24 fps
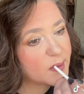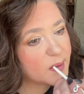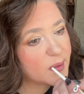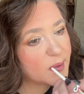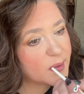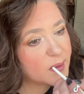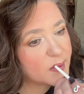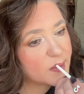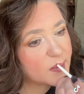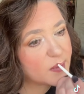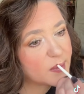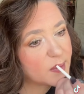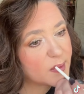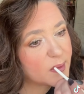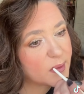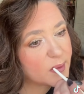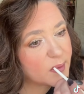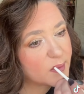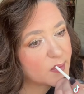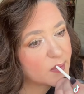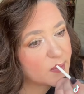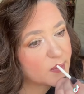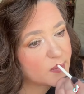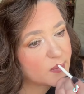It is
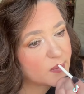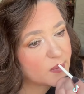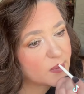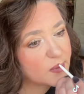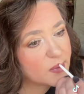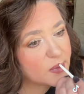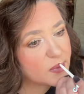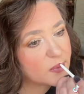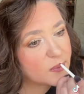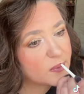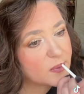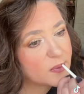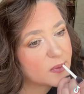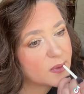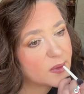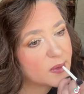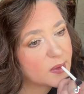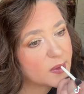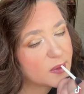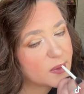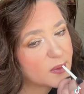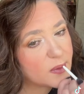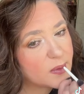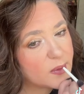really pretty.
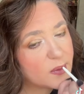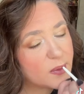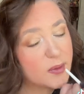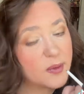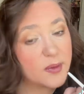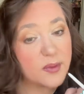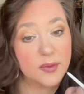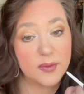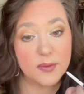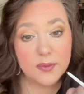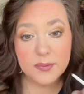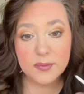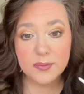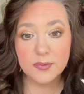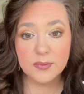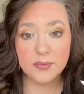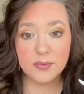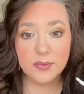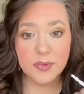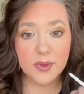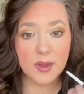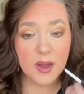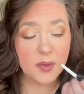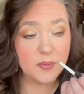
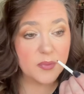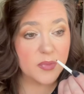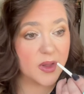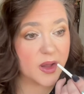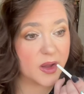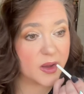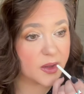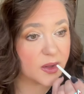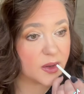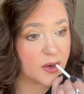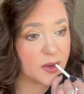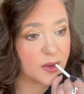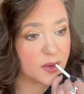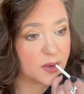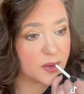I'm liking it.